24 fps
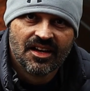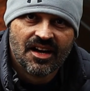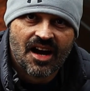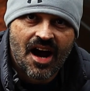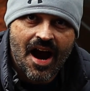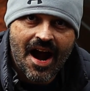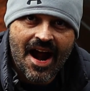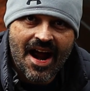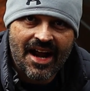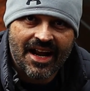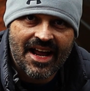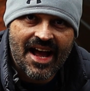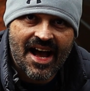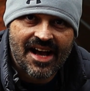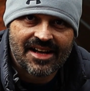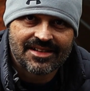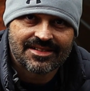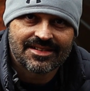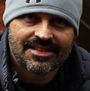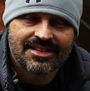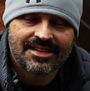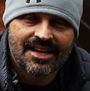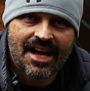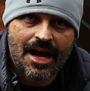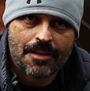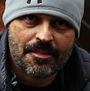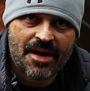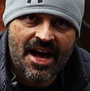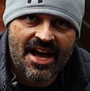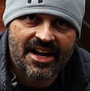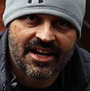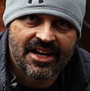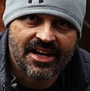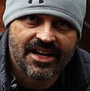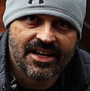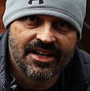all right guys, I'm
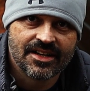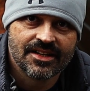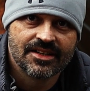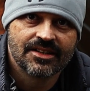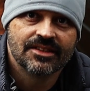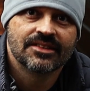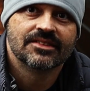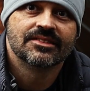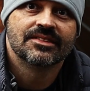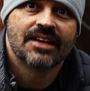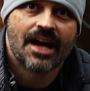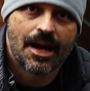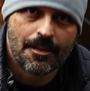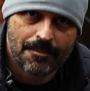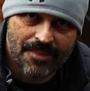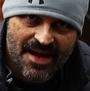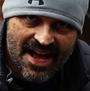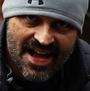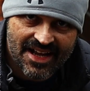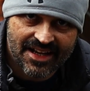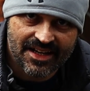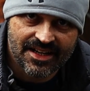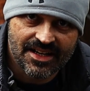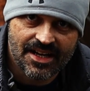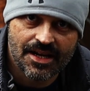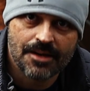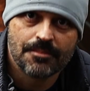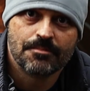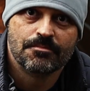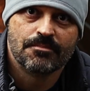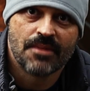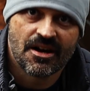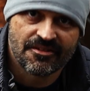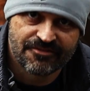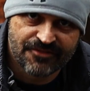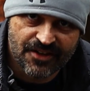out of here. I'm packing up.
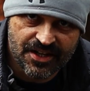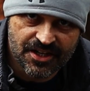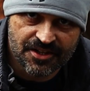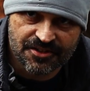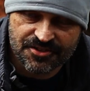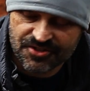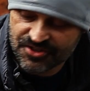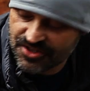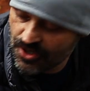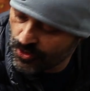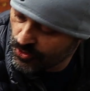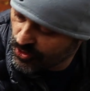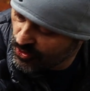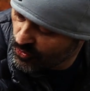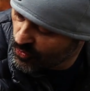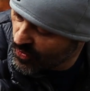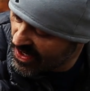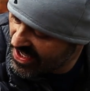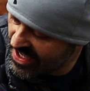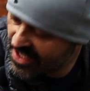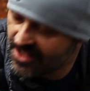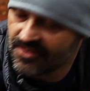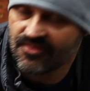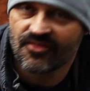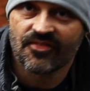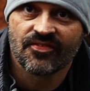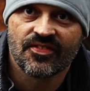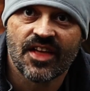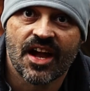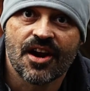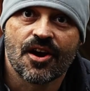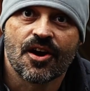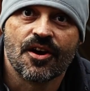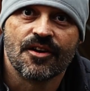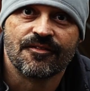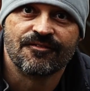My feet are soaking wet.
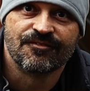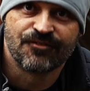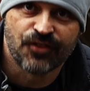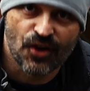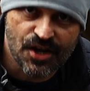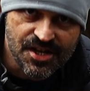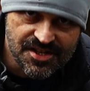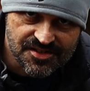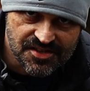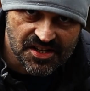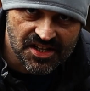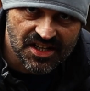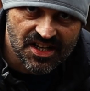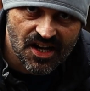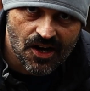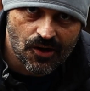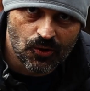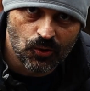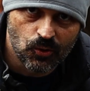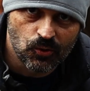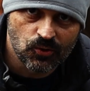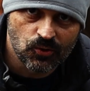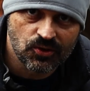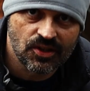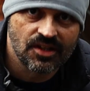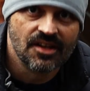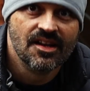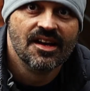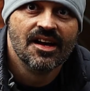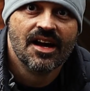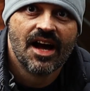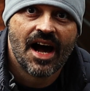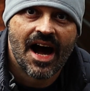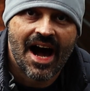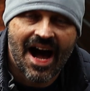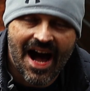They are freezing cold.
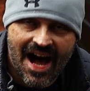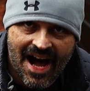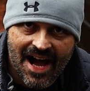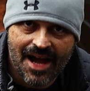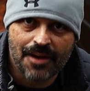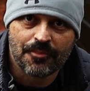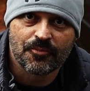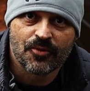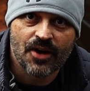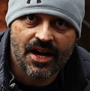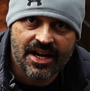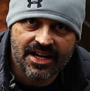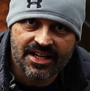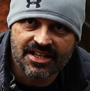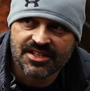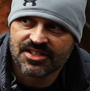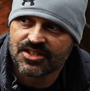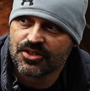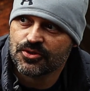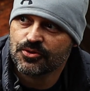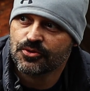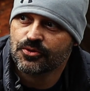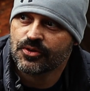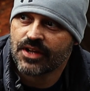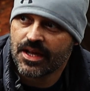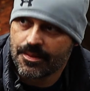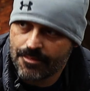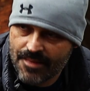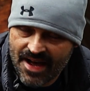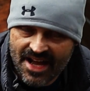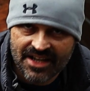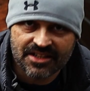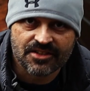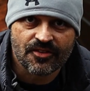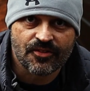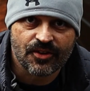I'm ready to get
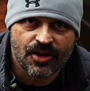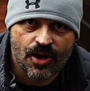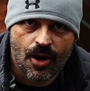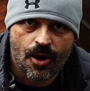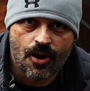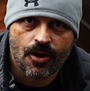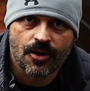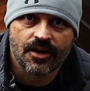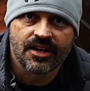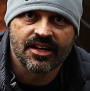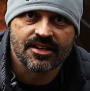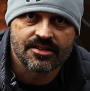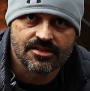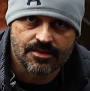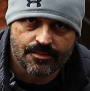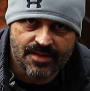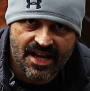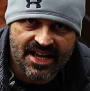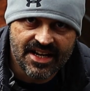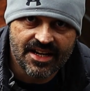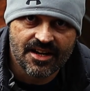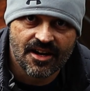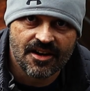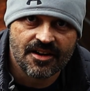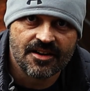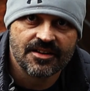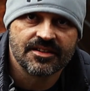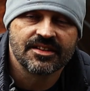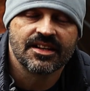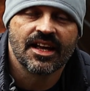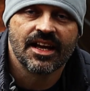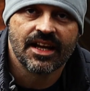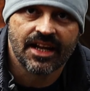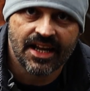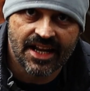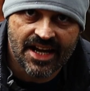back to the car, get some heat on,
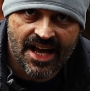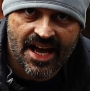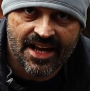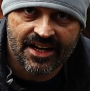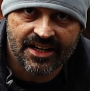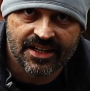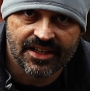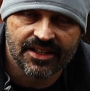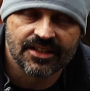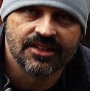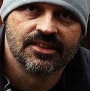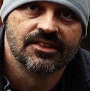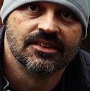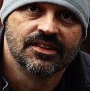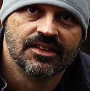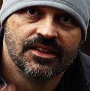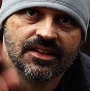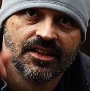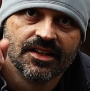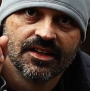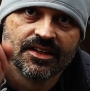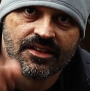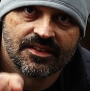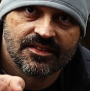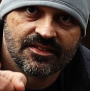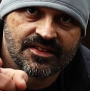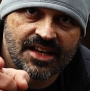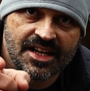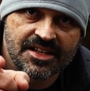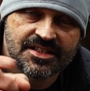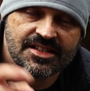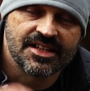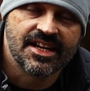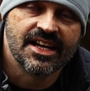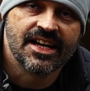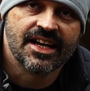and get out of here.
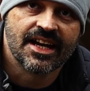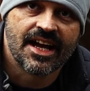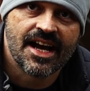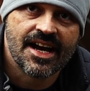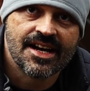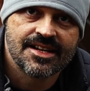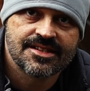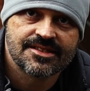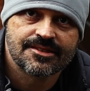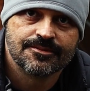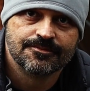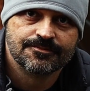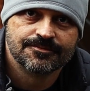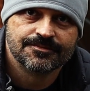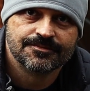Thanks again, guys.